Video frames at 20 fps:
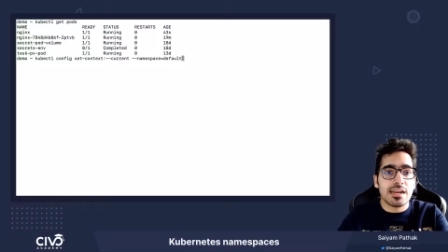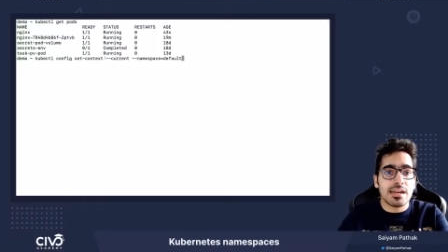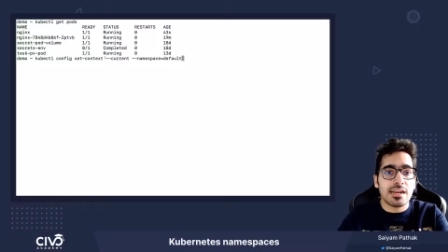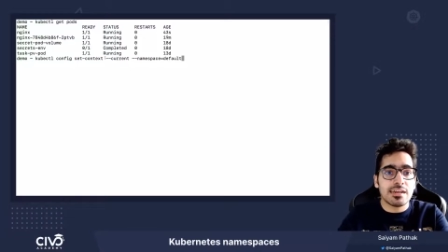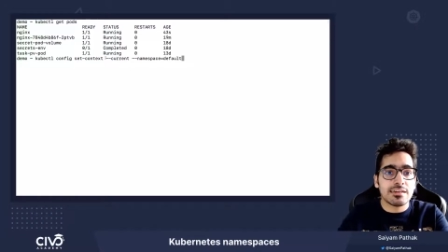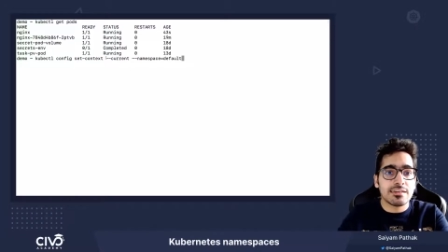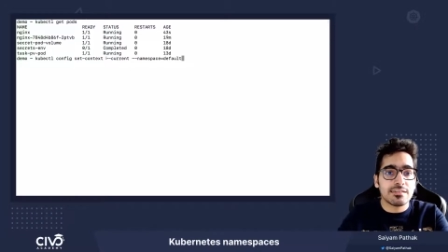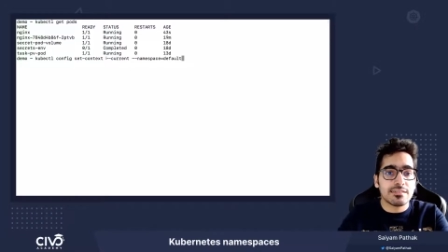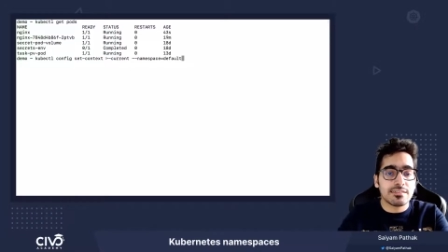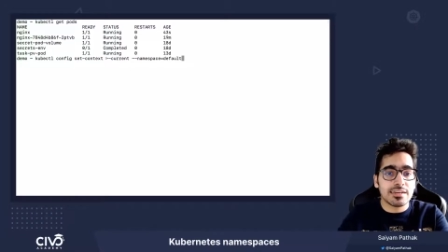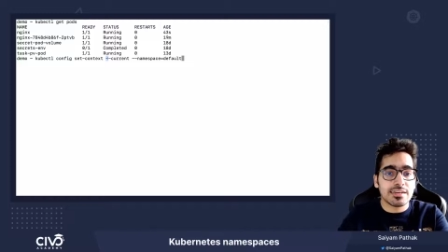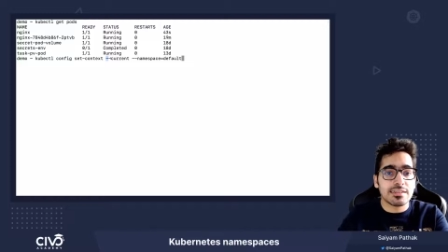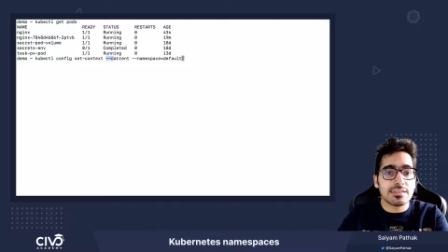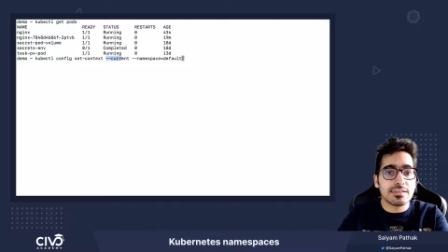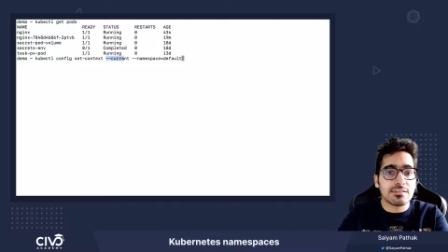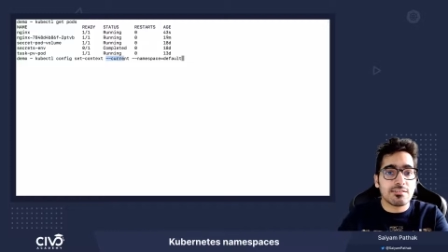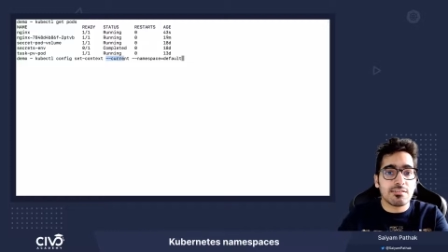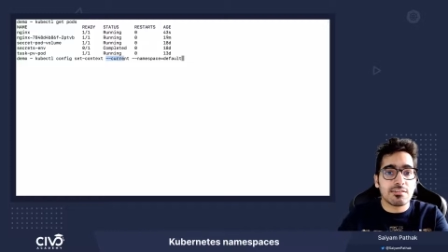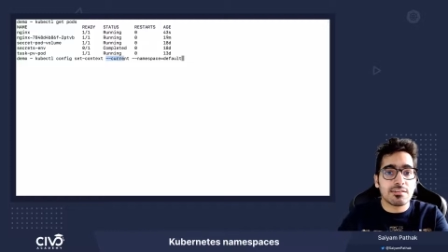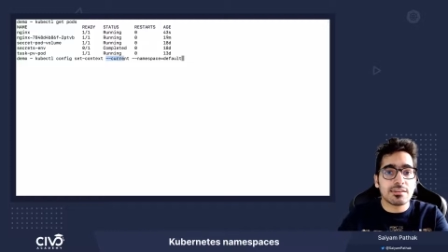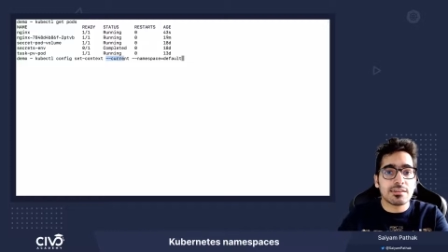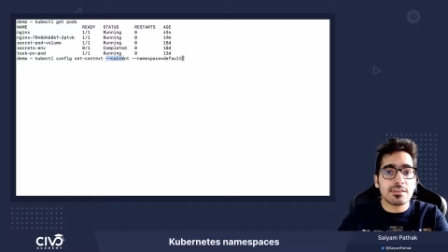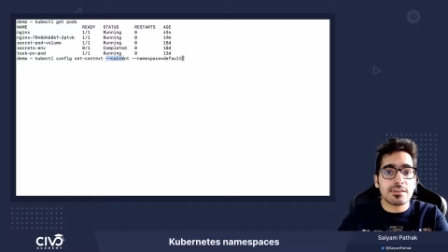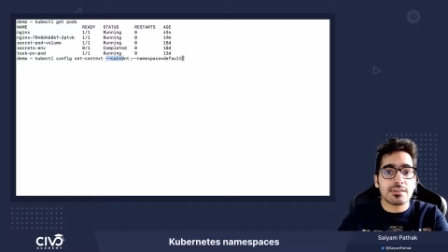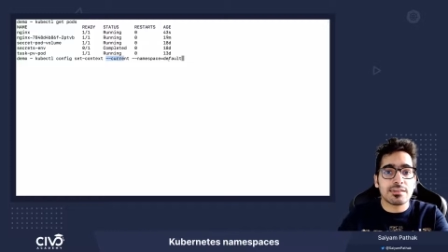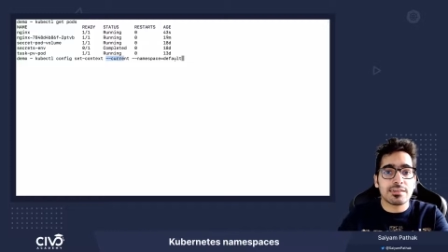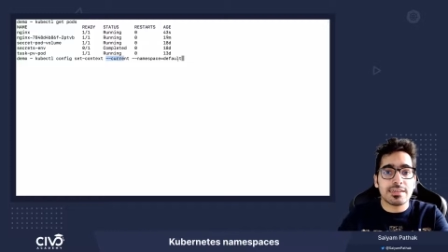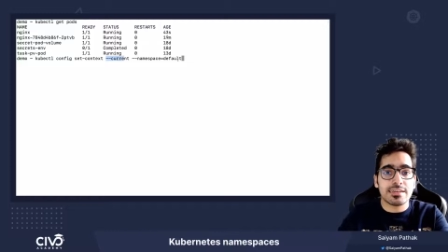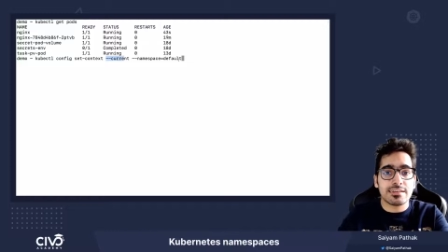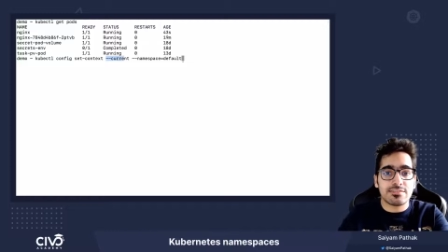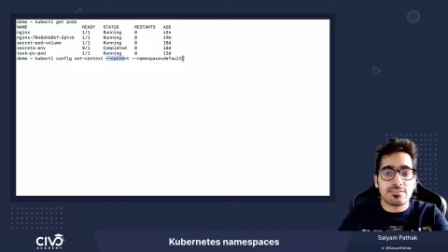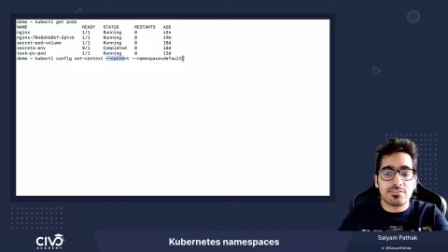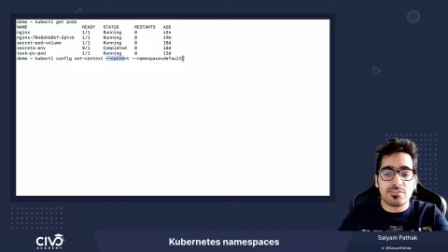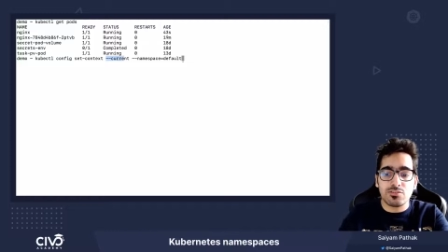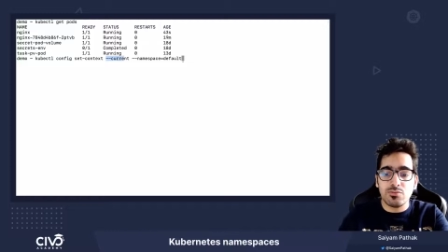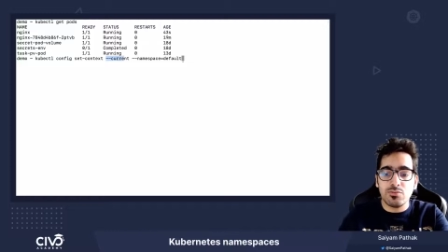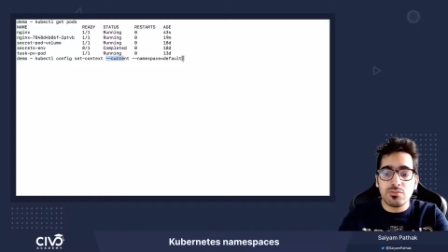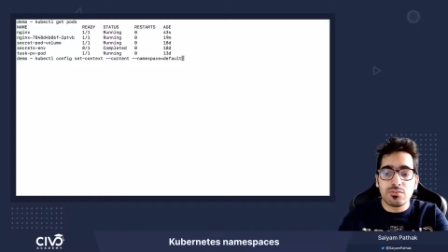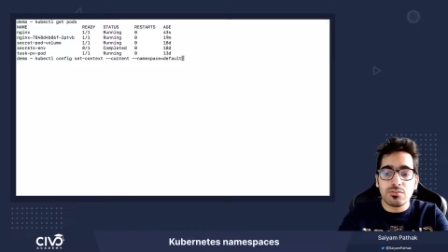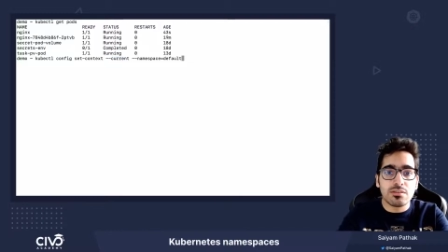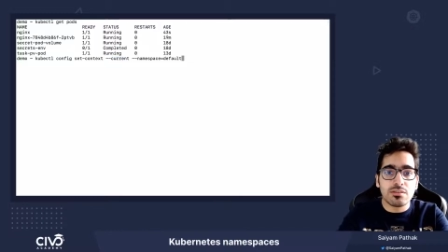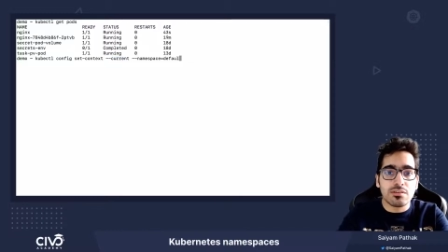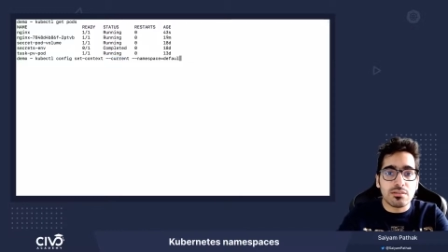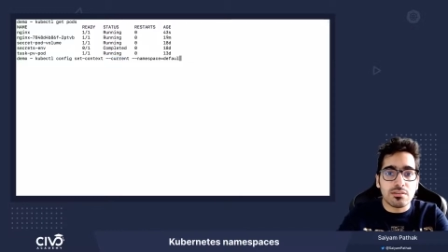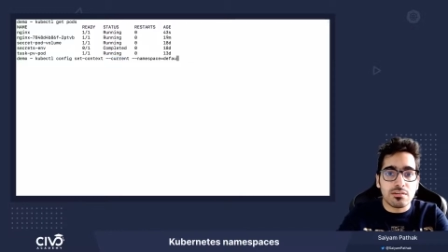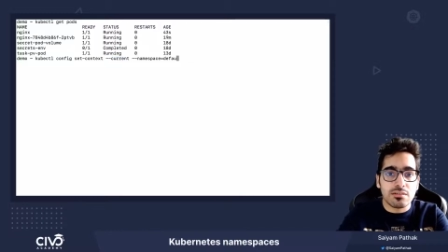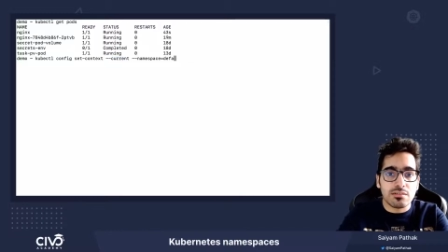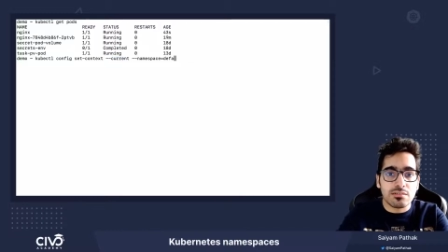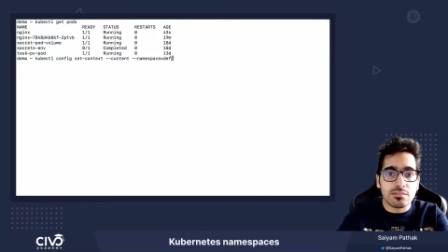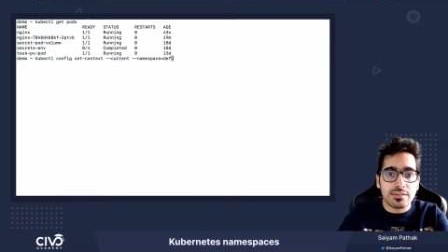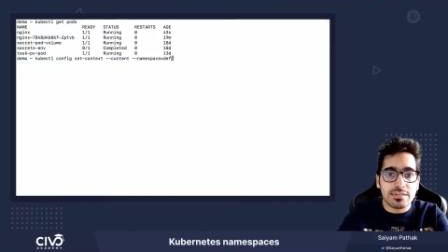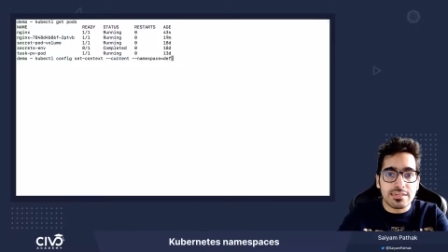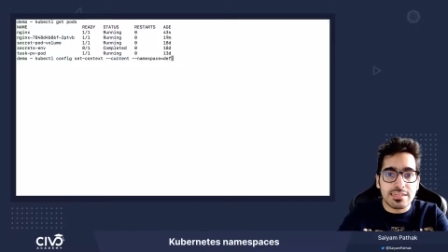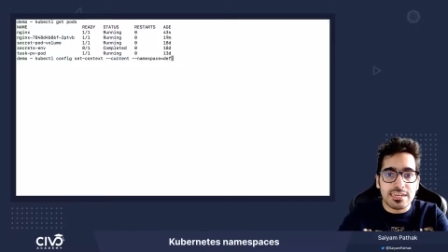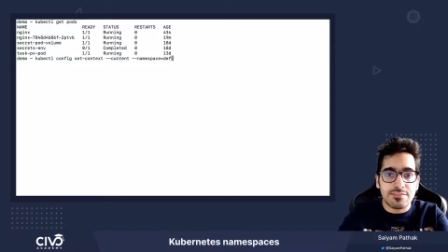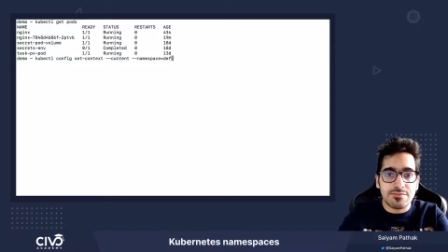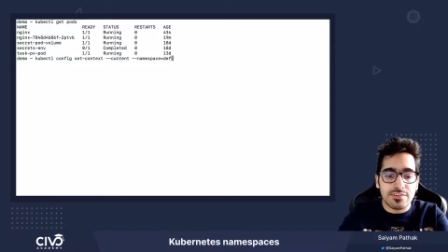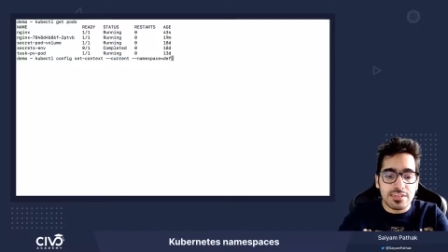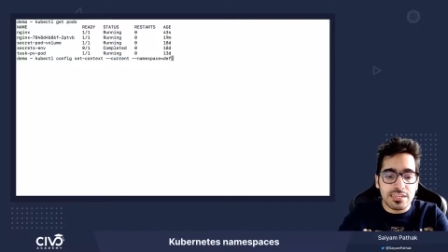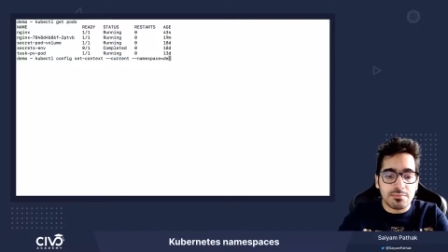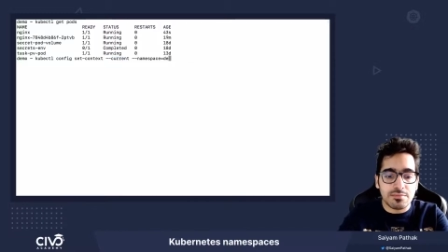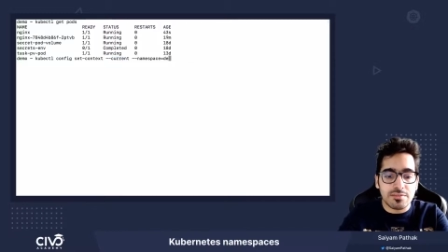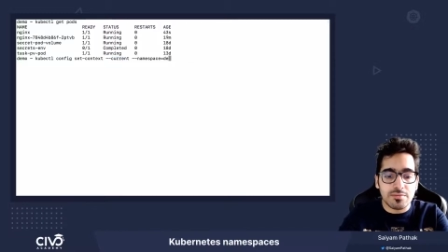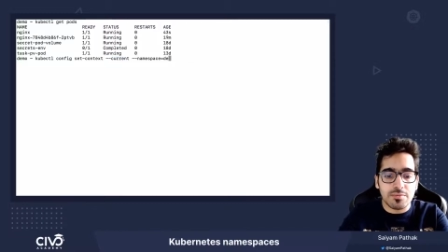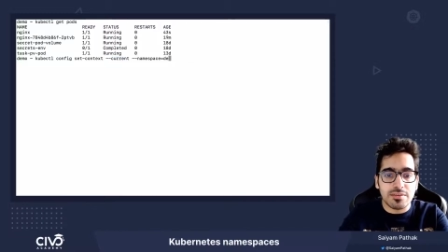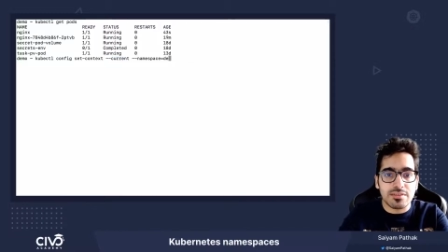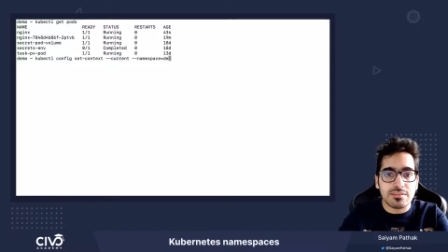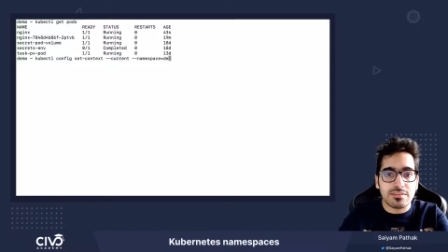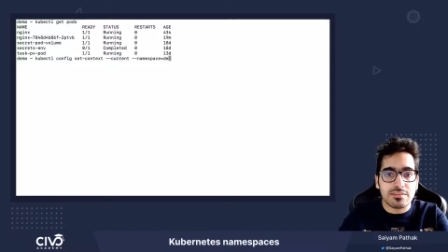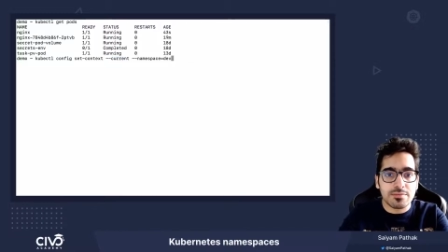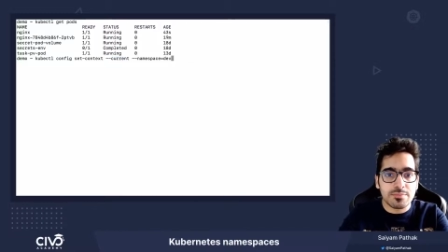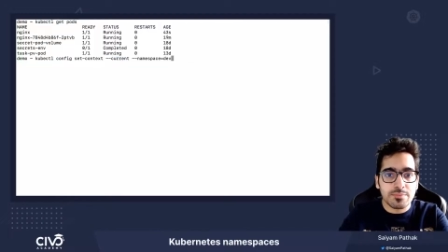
and set the current context to uh, dev namespace